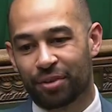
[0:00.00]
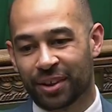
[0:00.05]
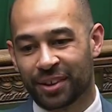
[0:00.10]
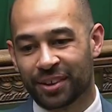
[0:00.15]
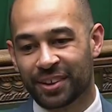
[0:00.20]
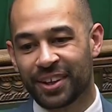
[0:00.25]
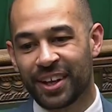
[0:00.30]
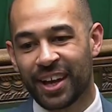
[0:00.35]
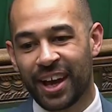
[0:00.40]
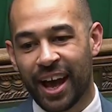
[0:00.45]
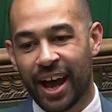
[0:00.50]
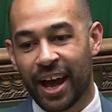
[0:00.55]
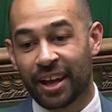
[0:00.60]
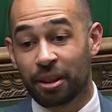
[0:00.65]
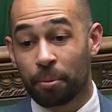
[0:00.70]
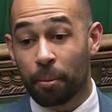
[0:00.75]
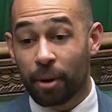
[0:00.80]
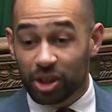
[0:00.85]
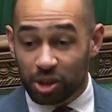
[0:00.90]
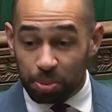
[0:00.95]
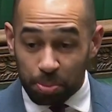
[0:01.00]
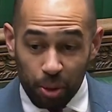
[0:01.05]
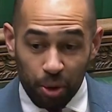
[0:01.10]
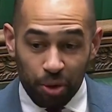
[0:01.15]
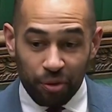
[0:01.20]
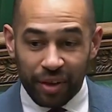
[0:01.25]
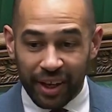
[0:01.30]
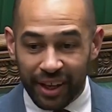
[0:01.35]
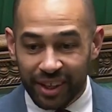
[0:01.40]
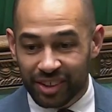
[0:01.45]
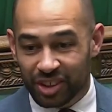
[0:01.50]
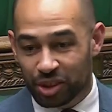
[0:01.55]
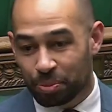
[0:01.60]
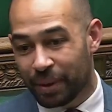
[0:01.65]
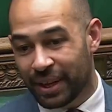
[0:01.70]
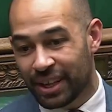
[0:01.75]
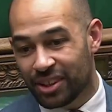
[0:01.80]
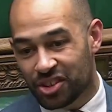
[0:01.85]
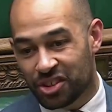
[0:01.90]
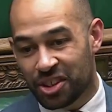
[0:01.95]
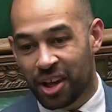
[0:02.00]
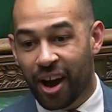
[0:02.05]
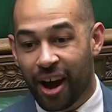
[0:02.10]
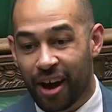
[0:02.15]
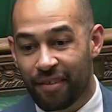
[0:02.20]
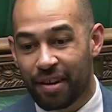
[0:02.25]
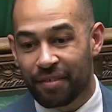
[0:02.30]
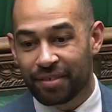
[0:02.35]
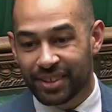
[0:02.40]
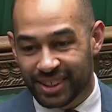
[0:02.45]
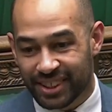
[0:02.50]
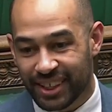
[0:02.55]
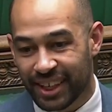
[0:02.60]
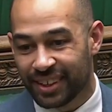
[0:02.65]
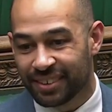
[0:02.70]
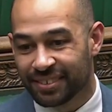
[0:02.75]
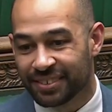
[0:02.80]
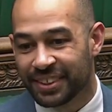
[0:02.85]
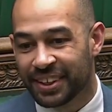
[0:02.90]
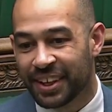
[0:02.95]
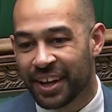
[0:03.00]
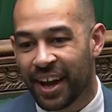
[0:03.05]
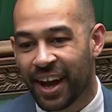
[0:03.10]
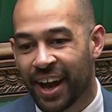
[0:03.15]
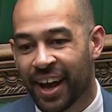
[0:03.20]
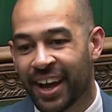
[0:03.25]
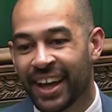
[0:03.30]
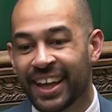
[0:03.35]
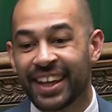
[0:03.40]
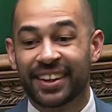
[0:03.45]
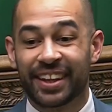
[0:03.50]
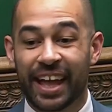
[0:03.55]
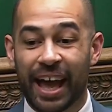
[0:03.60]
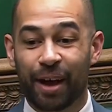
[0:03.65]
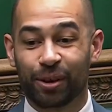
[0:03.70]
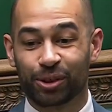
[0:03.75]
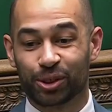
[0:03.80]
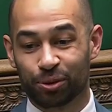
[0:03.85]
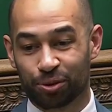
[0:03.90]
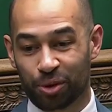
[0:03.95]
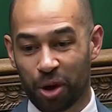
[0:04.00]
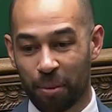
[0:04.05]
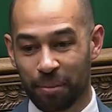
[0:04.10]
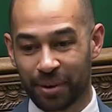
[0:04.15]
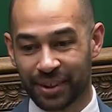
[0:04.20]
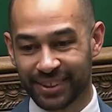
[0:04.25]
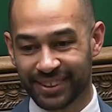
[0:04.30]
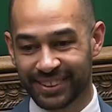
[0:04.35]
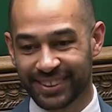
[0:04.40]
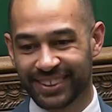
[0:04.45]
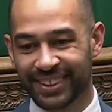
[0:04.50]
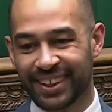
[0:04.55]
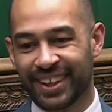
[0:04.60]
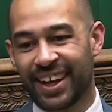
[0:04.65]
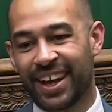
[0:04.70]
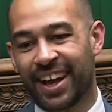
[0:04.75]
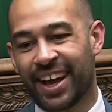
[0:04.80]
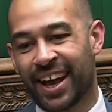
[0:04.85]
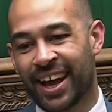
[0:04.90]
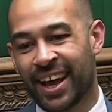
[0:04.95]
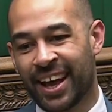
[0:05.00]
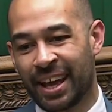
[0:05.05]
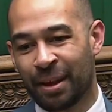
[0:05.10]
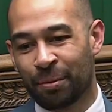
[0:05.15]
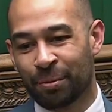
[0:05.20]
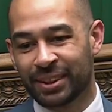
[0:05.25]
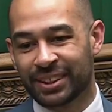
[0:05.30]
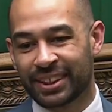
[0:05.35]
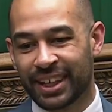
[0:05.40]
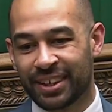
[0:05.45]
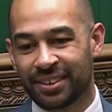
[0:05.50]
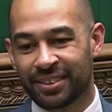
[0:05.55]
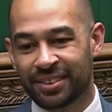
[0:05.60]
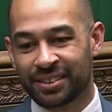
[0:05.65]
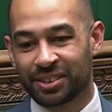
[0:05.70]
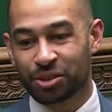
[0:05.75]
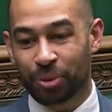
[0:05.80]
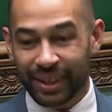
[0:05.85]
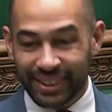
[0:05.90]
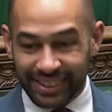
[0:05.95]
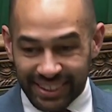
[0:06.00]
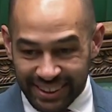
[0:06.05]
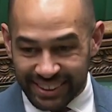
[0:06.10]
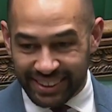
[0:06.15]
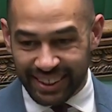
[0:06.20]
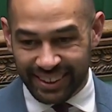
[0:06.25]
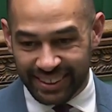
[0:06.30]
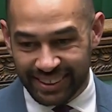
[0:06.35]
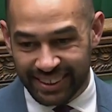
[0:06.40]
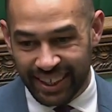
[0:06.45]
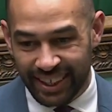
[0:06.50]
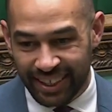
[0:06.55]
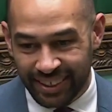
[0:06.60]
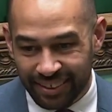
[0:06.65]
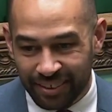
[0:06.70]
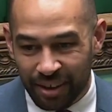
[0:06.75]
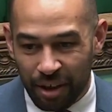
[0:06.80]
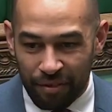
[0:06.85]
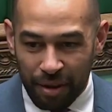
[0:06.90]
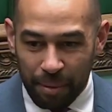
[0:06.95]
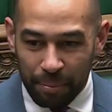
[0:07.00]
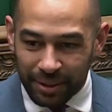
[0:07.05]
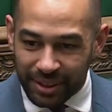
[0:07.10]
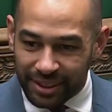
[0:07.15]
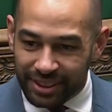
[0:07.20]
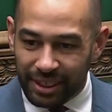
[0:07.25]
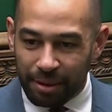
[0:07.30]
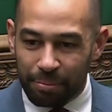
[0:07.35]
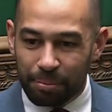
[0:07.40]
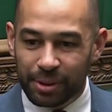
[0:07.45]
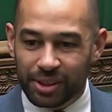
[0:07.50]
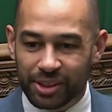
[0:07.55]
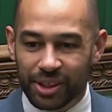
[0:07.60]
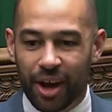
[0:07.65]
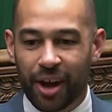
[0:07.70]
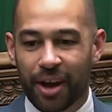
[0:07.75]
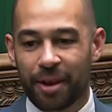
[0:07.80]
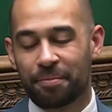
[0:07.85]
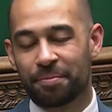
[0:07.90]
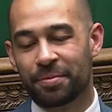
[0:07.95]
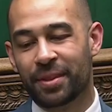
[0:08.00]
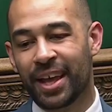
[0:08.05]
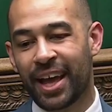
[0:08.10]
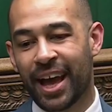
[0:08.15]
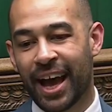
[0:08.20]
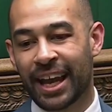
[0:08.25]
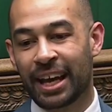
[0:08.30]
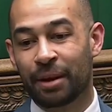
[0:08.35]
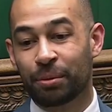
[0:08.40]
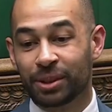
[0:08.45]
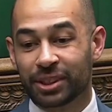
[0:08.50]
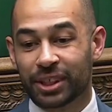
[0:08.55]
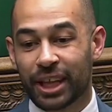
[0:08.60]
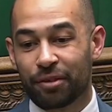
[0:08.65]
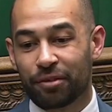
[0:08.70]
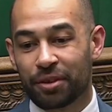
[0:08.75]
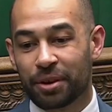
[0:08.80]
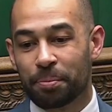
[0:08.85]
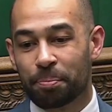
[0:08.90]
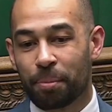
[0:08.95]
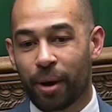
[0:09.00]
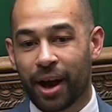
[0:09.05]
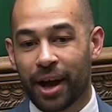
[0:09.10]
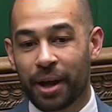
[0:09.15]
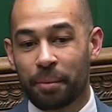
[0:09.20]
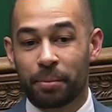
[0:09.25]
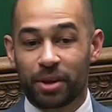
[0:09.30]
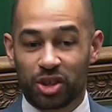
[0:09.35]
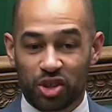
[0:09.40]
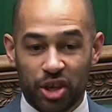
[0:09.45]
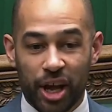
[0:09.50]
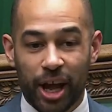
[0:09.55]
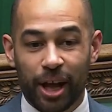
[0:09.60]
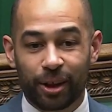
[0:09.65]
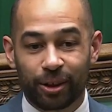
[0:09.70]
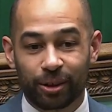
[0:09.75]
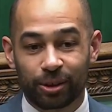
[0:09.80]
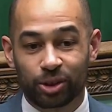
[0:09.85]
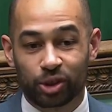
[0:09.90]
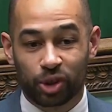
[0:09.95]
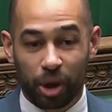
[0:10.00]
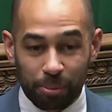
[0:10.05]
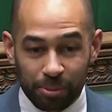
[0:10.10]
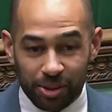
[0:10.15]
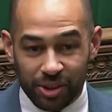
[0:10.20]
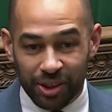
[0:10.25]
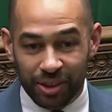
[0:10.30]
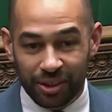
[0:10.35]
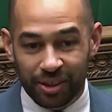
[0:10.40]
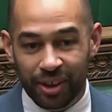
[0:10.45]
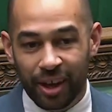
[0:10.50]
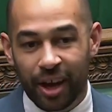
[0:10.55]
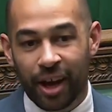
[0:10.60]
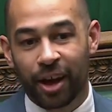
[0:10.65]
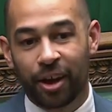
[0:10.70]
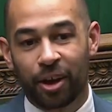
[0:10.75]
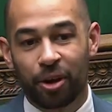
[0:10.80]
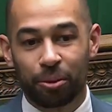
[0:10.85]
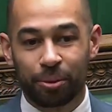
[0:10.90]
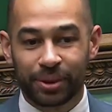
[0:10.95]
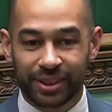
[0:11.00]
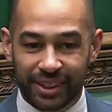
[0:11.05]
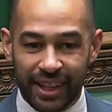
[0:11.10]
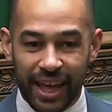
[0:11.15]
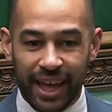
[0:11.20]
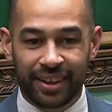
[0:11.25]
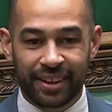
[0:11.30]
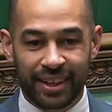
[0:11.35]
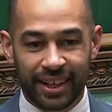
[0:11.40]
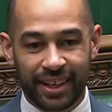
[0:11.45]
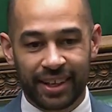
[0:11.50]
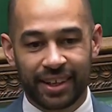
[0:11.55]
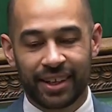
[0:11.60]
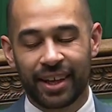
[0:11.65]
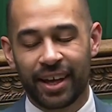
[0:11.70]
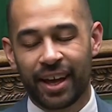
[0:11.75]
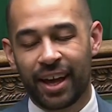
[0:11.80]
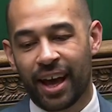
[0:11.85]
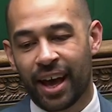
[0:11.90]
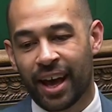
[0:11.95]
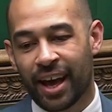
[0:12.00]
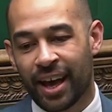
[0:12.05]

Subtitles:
given the most moving speech that I've ever seen in the House of Commons. It was in 2016, November-December time, and it was given by Michelle Thompson, who was then the